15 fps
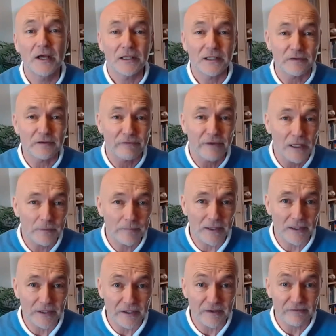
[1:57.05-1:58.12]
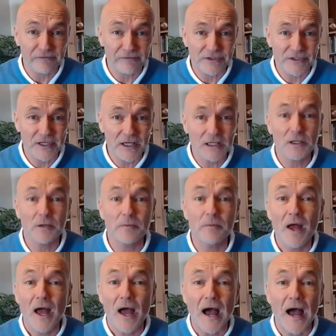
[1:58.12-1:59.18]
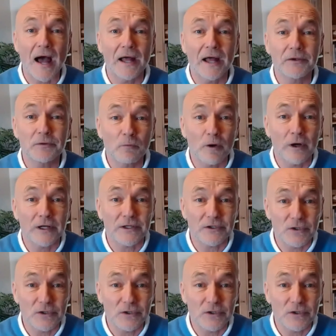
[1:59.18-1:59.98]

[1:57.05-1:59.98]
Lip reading: the availability of his kingdom, and what he's